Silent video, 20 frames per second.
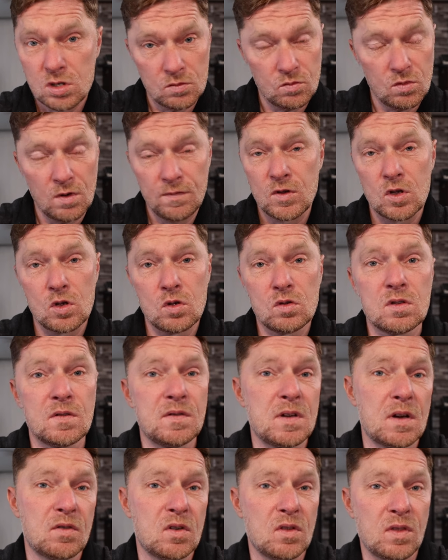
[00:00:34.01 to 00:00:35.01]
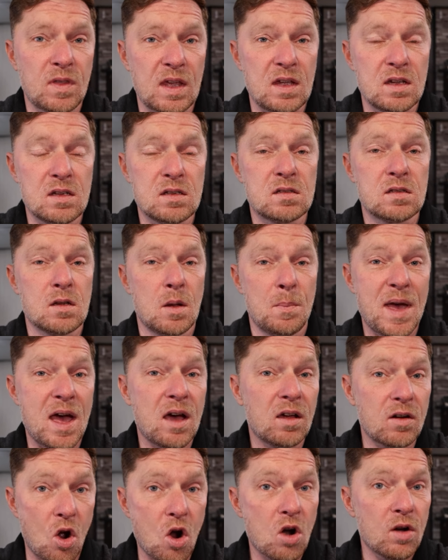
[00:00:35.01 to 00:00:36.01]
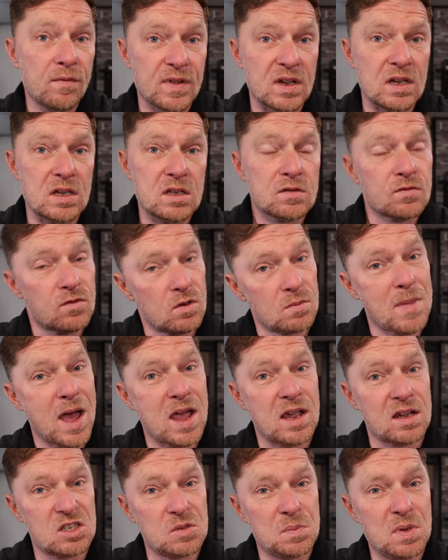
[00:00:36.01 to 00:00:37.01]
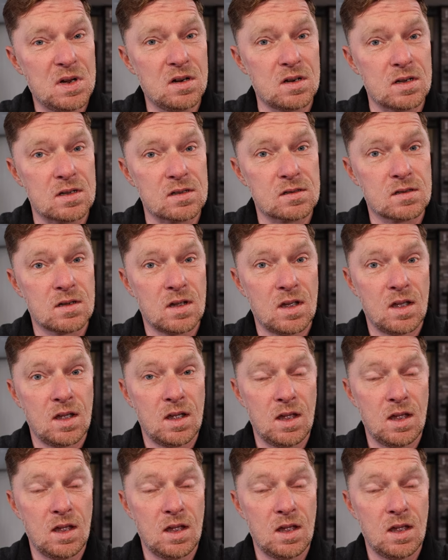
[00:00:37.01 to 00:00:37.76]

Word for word: and reviews of different things about RVs from my experience.